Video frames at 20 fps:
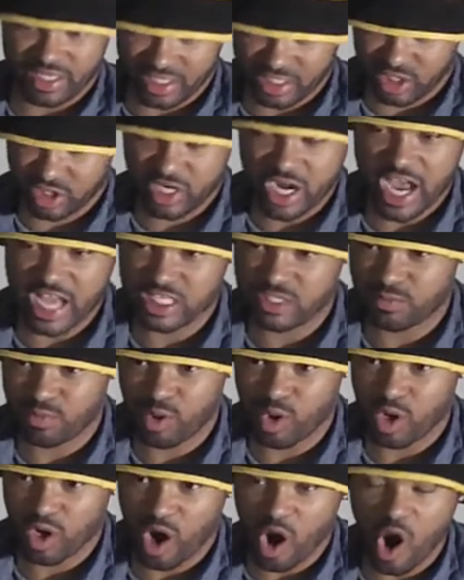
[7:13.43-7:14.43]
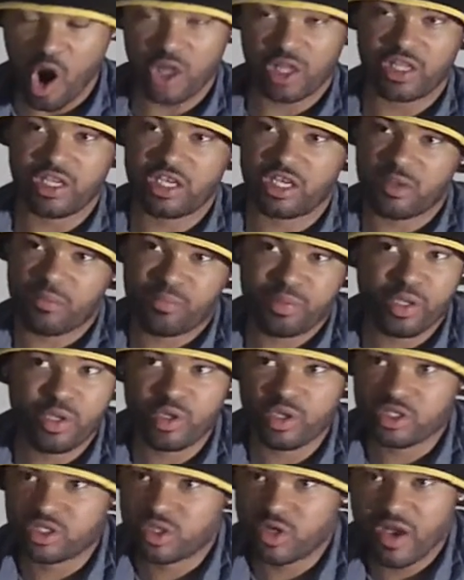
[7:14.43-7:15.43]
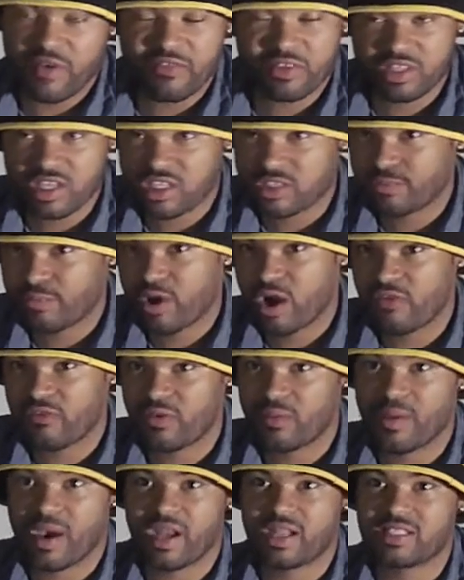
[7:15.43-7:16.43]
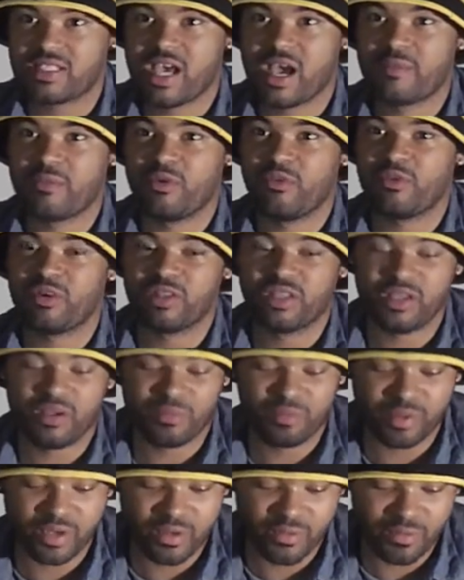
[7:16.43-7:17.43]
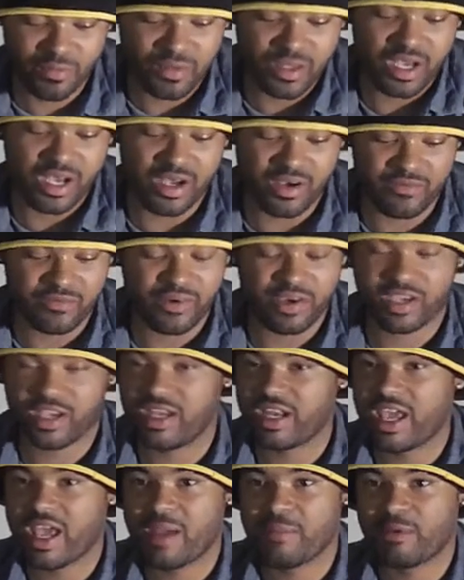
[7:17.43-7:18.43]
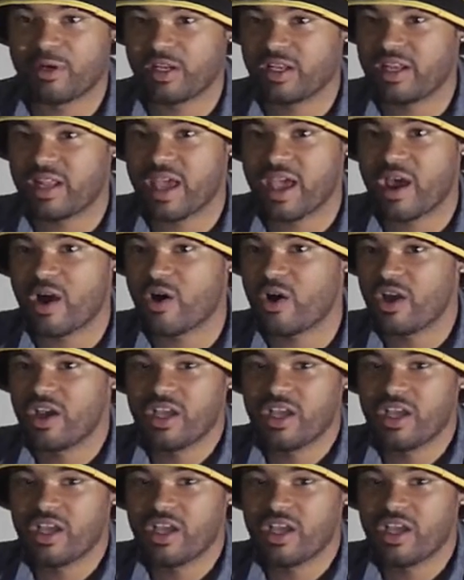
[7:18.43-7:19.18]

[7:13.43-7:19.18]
your scratch board, all in the computer, so everything's perfect by the time you really put fucking hammer to nail.